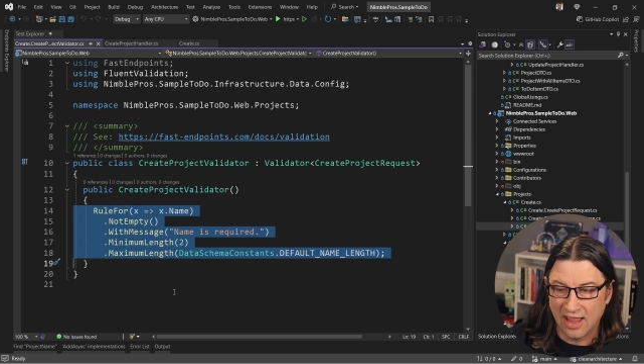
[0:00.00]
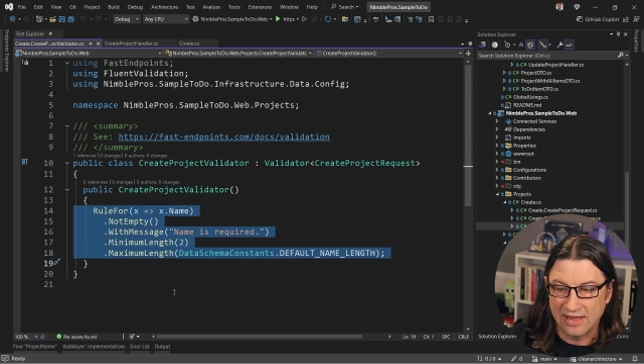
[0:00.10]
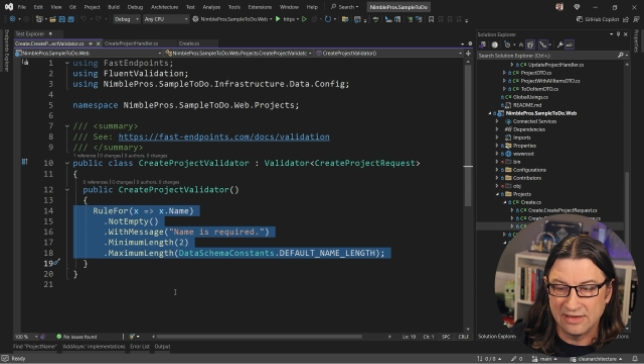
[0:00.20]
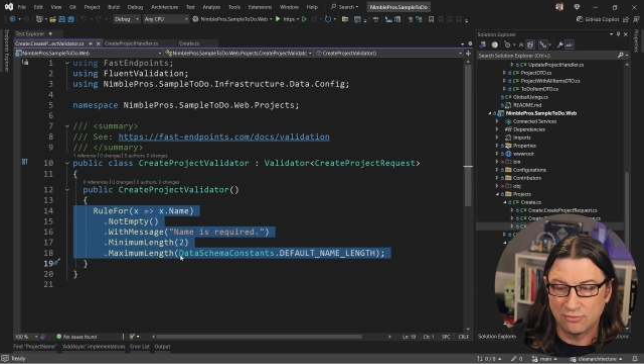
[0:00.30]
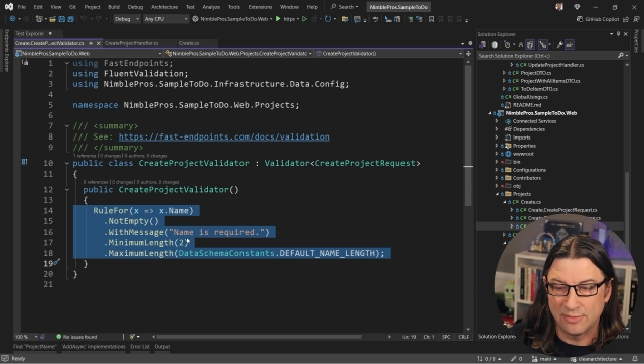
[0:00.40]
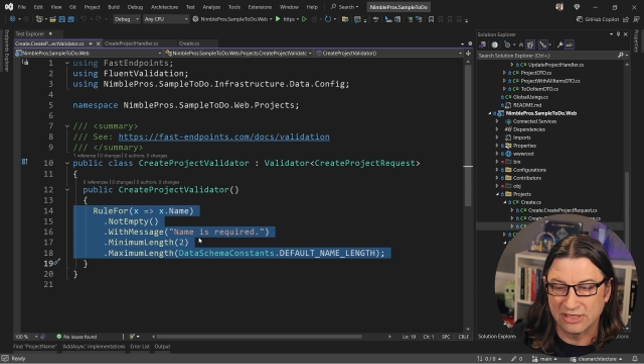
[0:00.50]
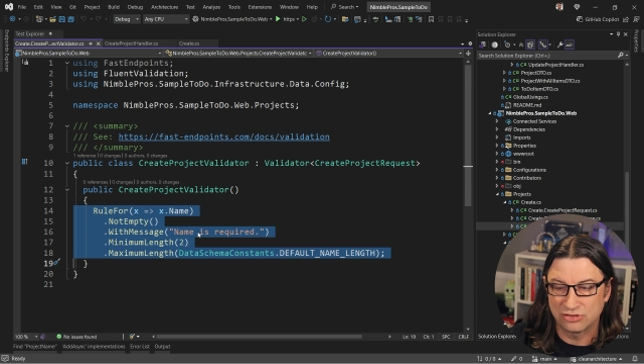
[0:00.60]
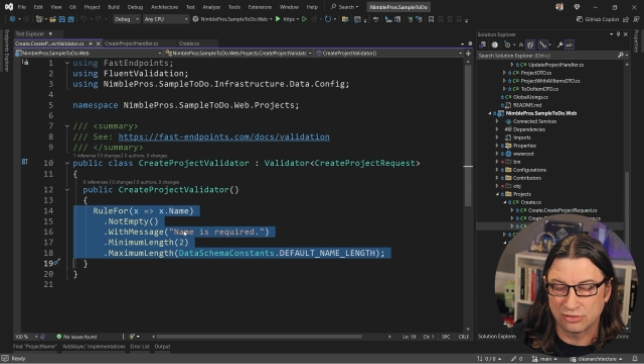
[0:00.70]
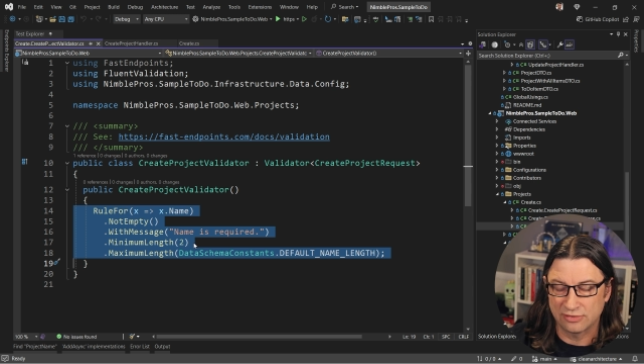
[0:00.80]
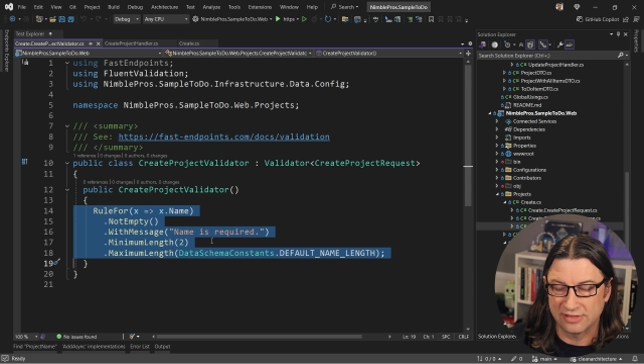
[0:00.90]
and it will
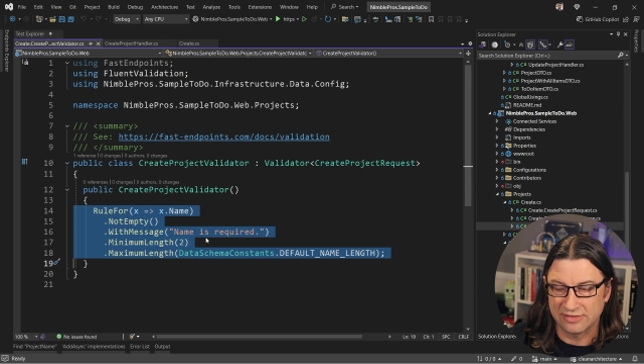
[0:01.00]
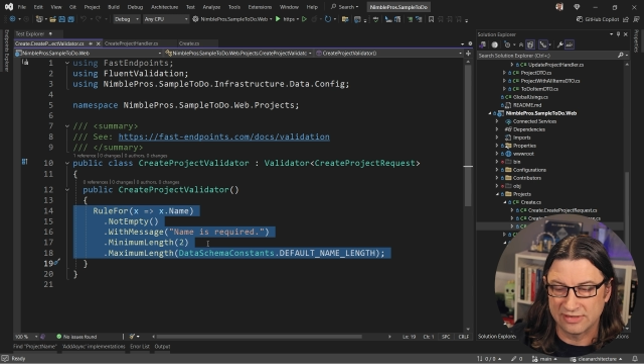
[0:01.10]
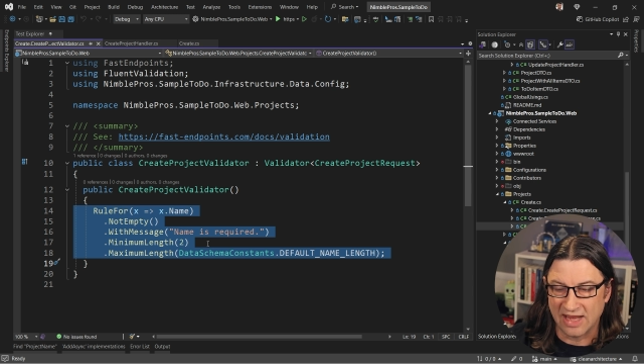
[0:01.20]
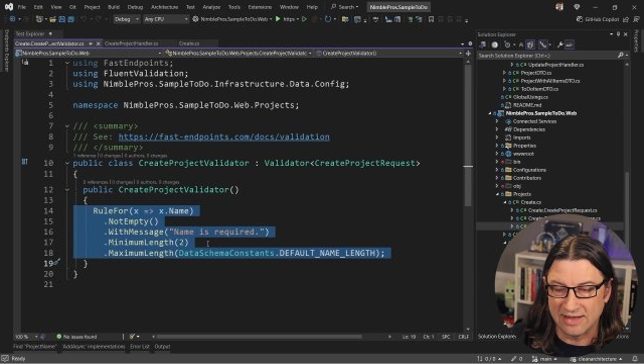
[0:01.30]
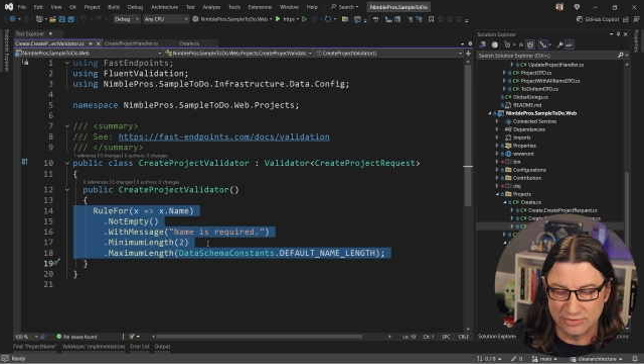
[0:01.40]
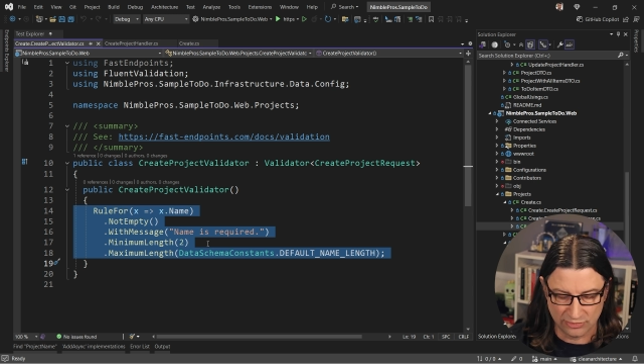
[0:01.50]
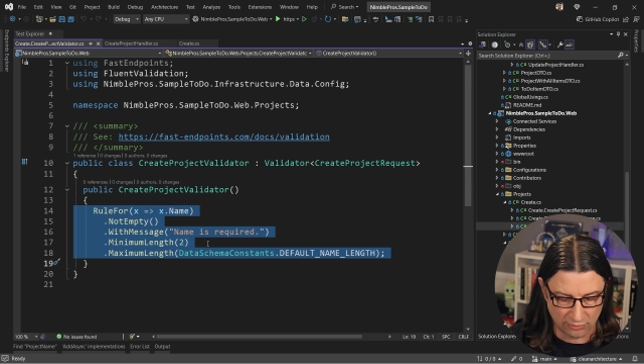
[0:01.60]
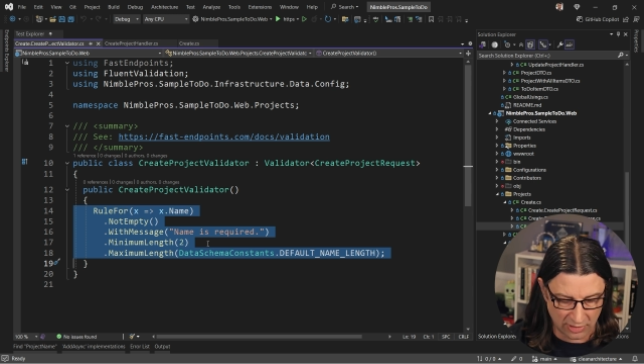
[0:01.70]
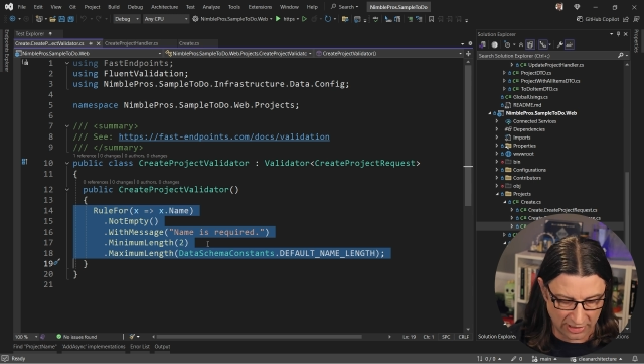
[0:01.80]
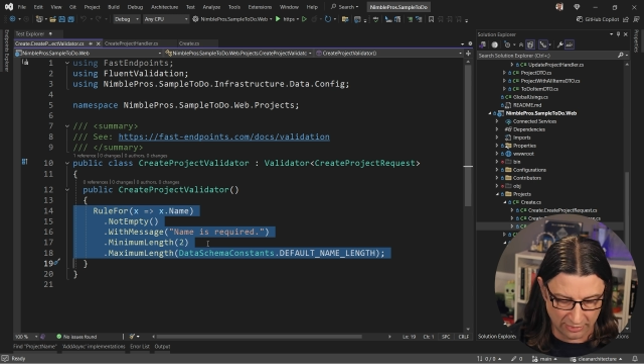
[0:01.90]
make sure that the name is
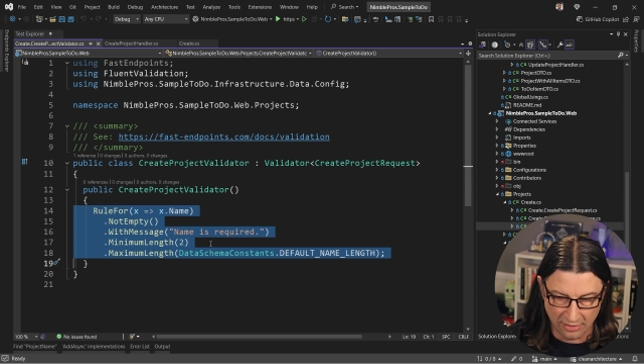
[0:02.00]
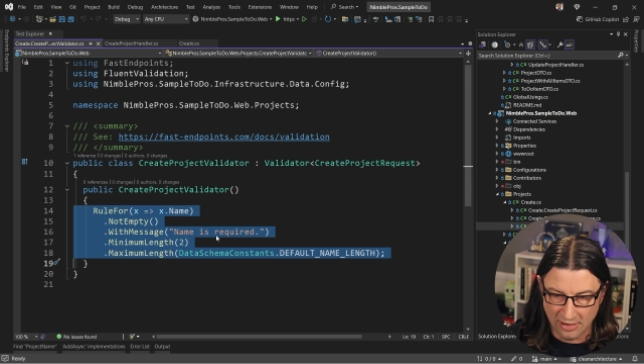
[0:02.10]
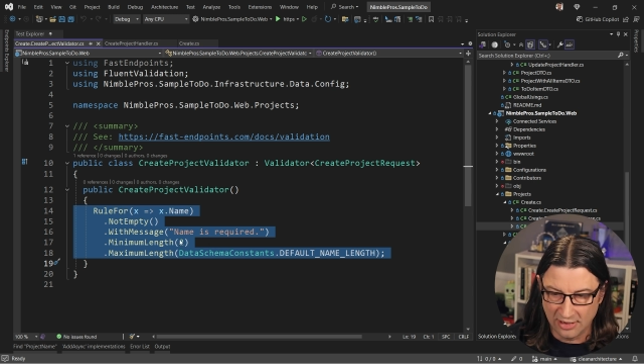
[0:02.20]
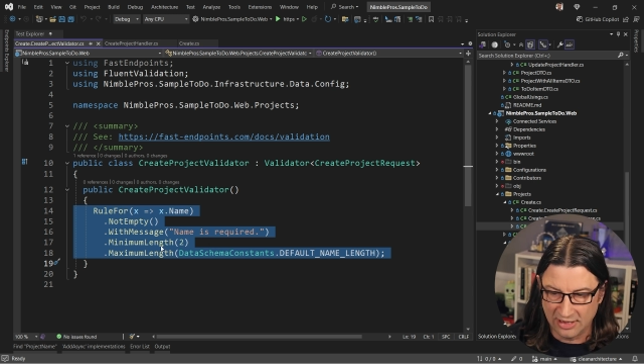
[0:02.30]
required